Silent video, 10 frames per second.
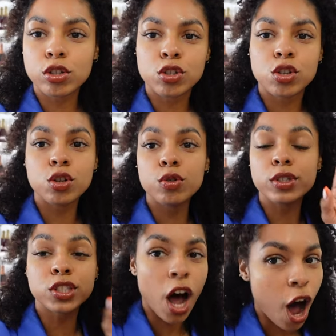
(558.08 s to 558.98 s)
to
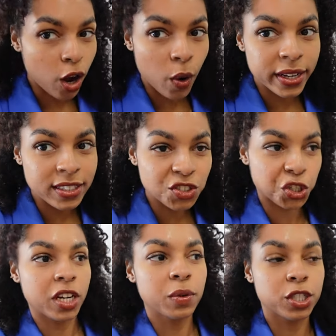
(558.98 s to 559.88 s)
Tarquin's
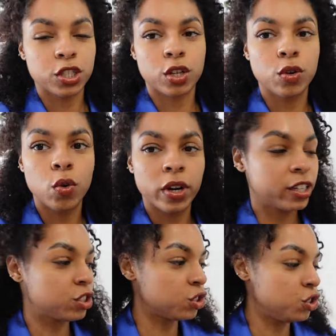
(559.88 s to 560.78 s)
gin, which is a
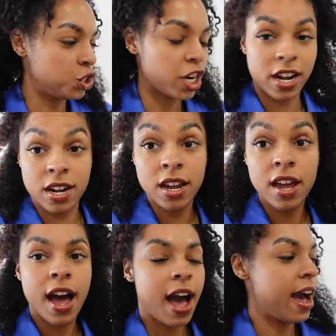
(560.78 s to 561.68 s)
Cornish gin,
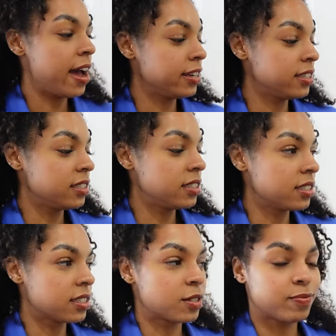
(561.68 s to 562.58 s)
and